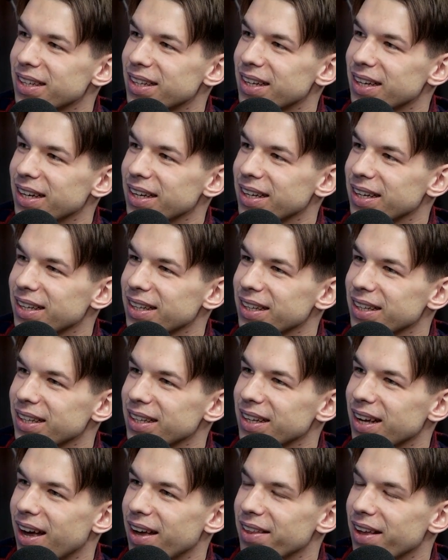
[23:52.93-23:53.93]
like,
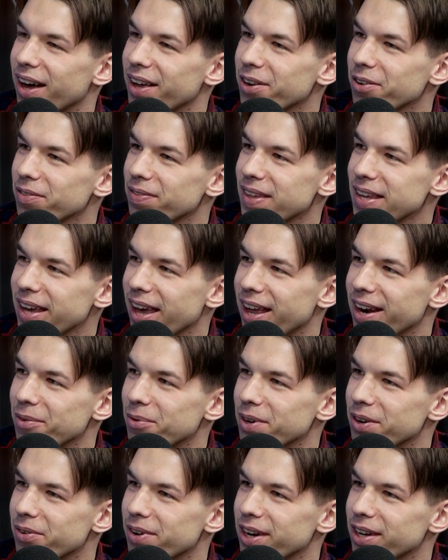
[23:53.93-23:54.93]
I don't think
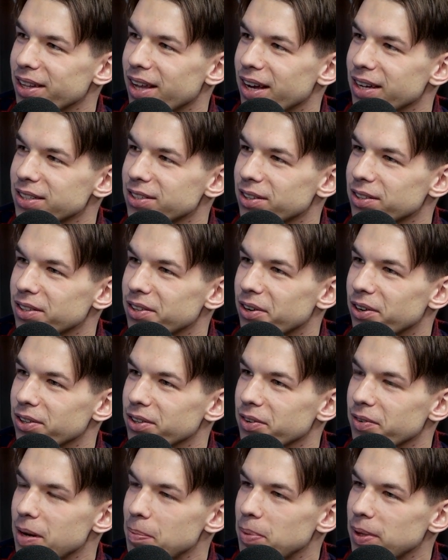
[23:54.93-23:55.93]
anyone realized on
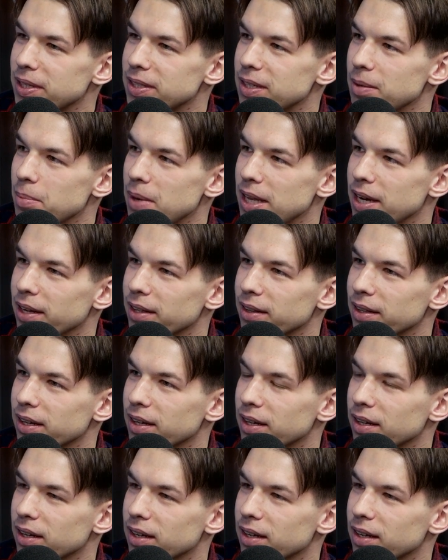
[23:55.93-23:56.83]
the replays immediately.